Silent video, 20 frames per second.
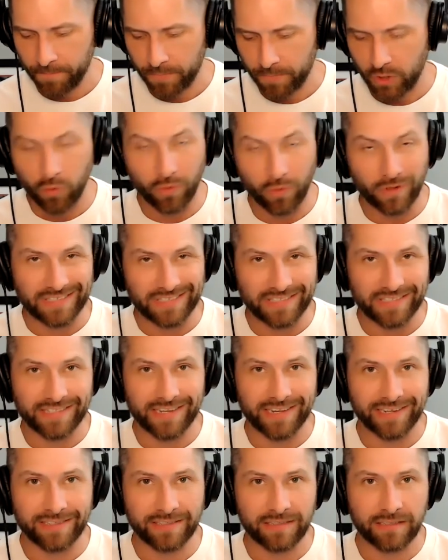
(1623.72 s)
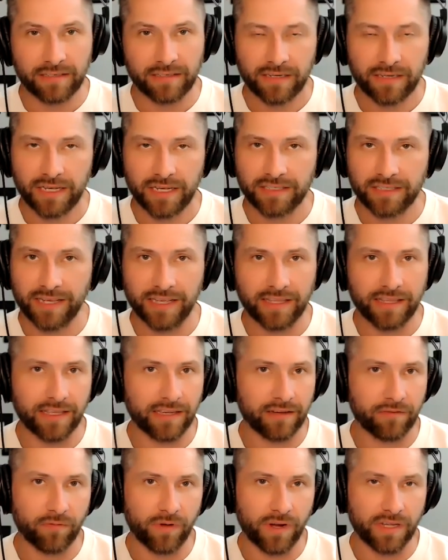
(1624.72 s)
Cortland Sutton, because I
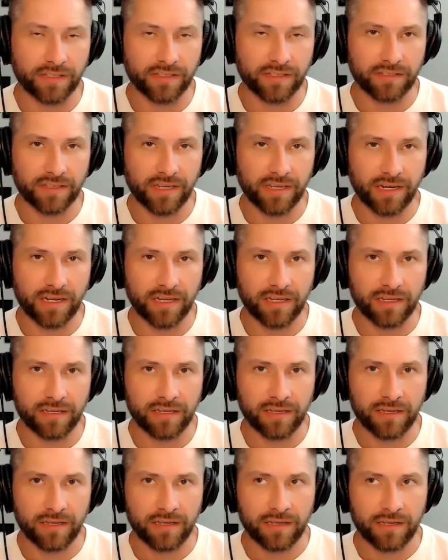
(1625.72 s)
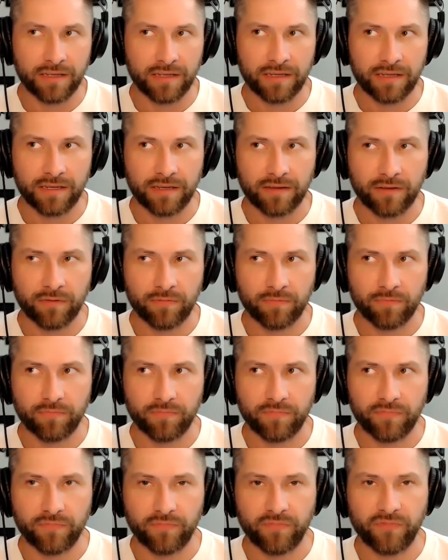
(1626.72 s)
think Russ is going to
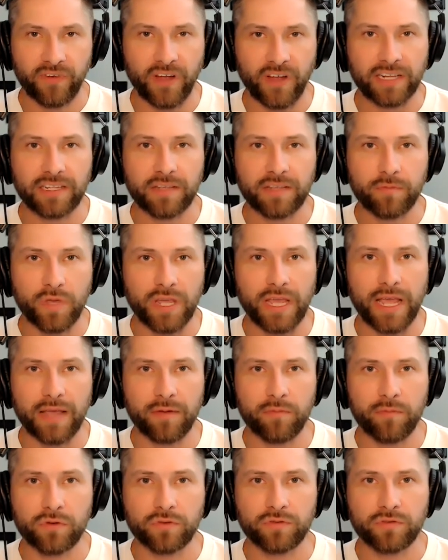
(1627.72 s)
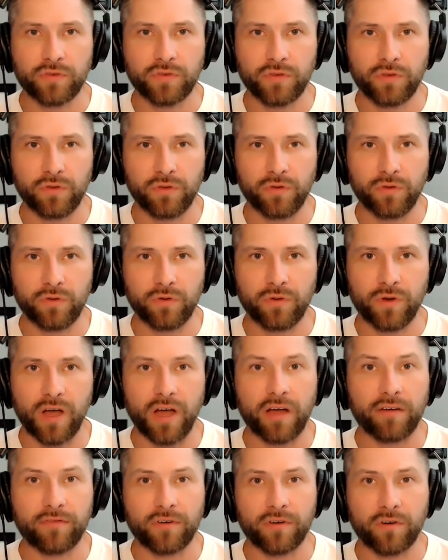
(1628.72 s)
finally be able to
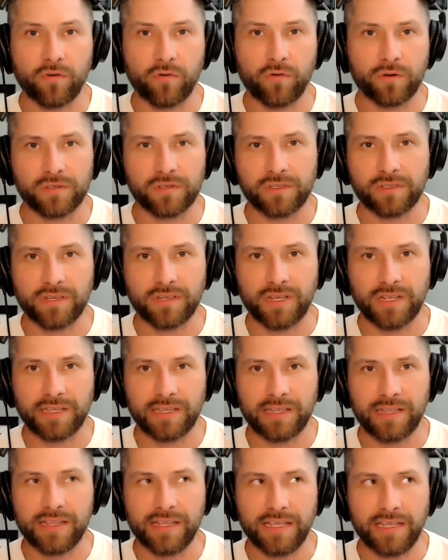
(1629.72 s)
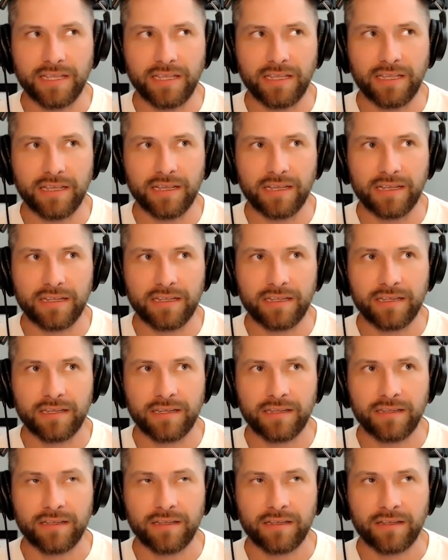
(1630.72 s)
offer Cortland Sutton the
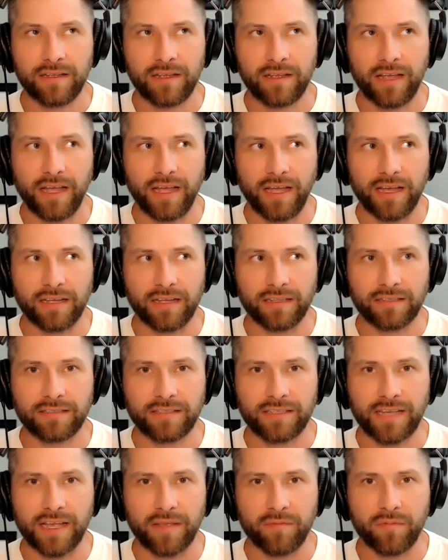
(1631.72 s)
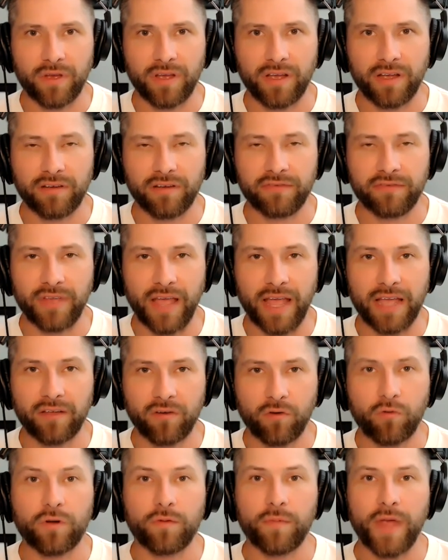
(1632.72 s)
type of
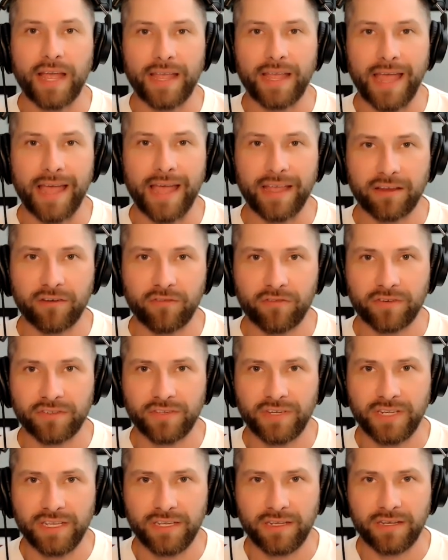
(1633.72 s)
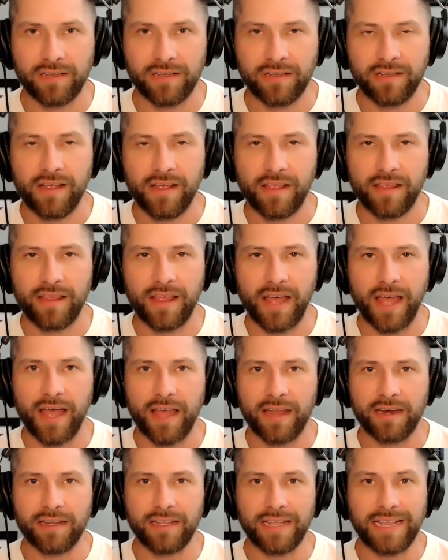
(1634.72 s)
quarterback accuracy
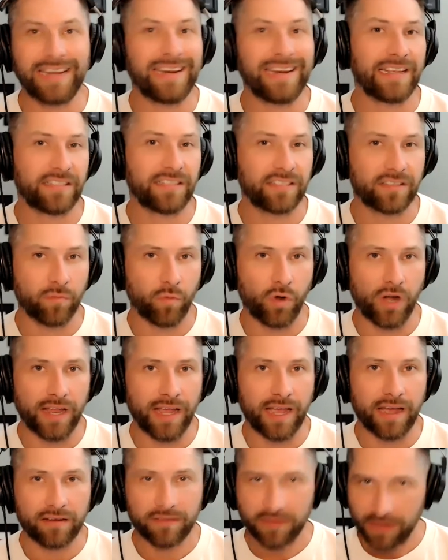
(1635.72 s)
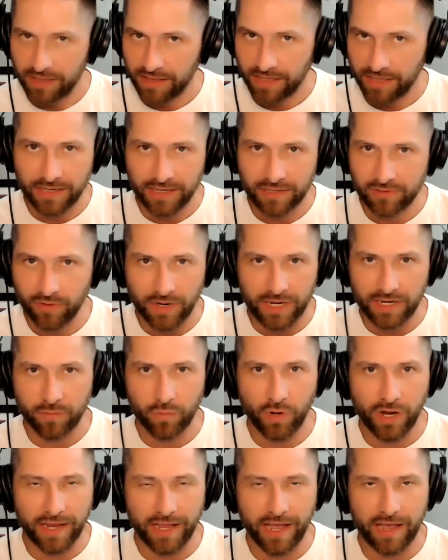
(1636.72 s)
that he needs to break out, and I think he's ready to
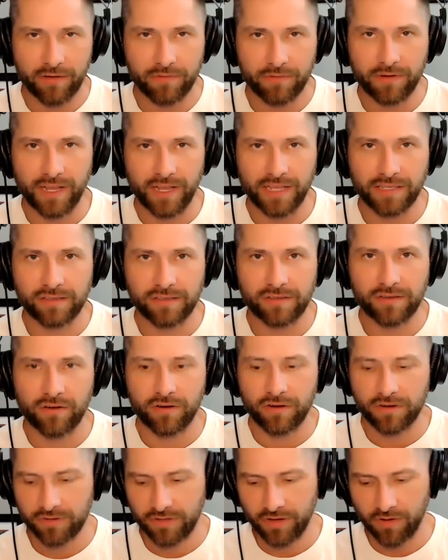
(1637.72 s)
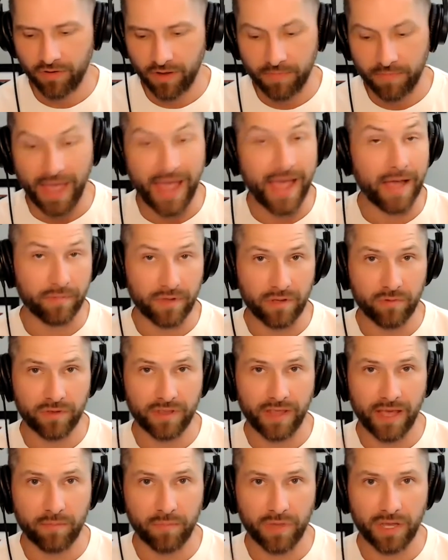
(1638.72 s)
break out as a star, so I'm happy with
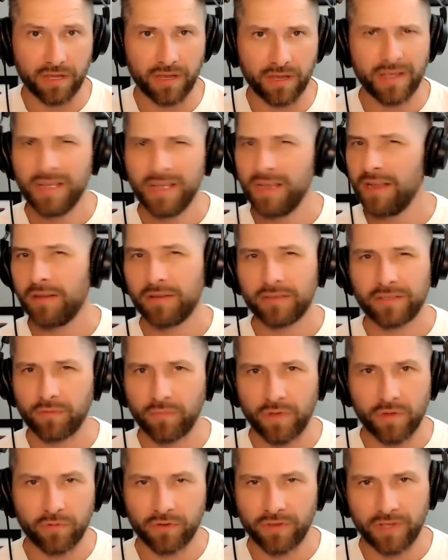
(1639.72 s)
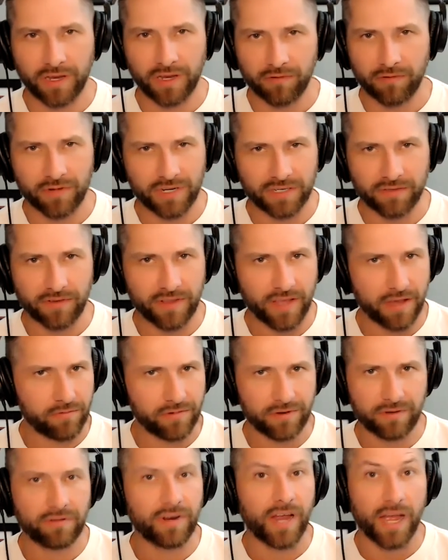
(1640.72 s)
that pick. Some people think I reached for that
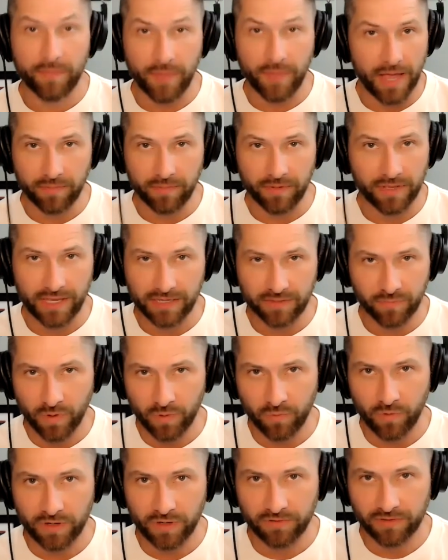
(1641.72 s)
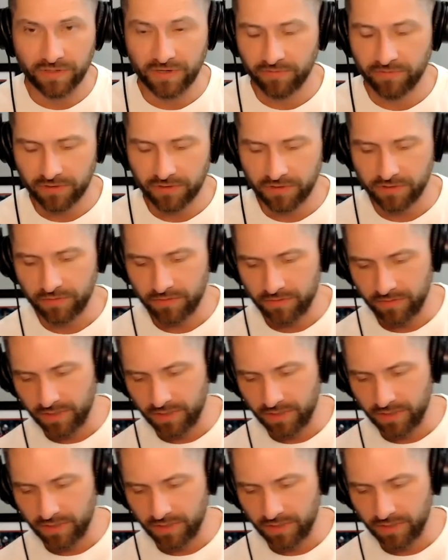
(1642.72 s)
one. I'm happy that's my wide receiver too.